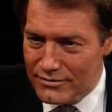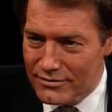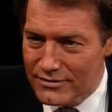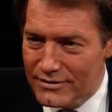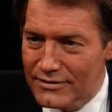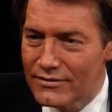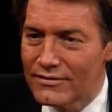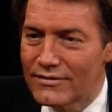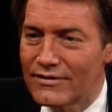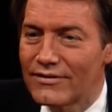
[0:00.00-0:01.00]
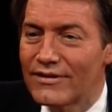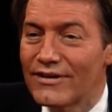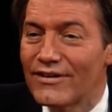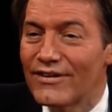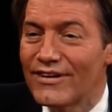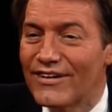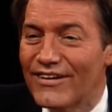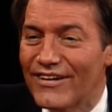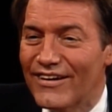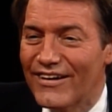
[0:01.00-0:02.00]
He or she
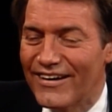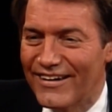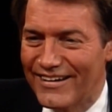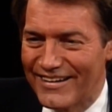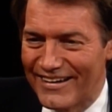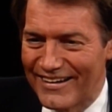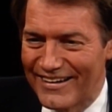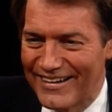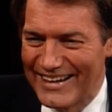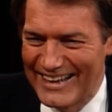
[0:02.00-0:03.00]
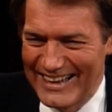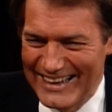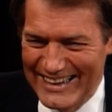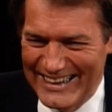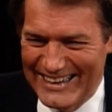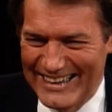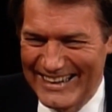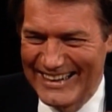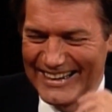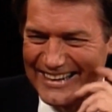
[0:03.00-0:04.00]
certainly doesn't know about it. I mean, who
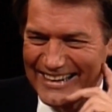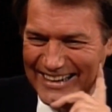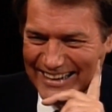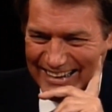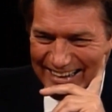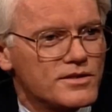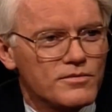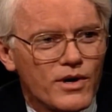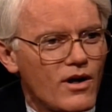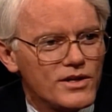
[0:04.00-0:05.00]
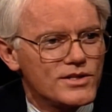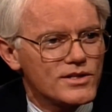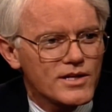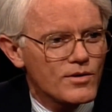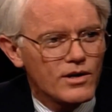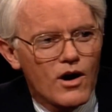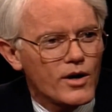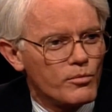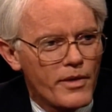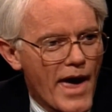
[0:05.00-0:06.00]
knows what all these things are with
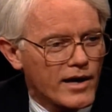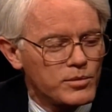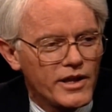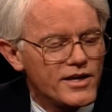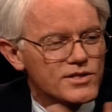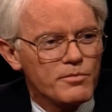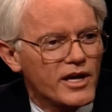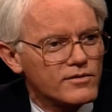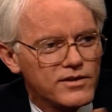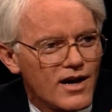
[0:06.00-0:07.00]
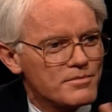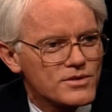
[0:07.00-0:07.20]
auto-backed planes and megaflops?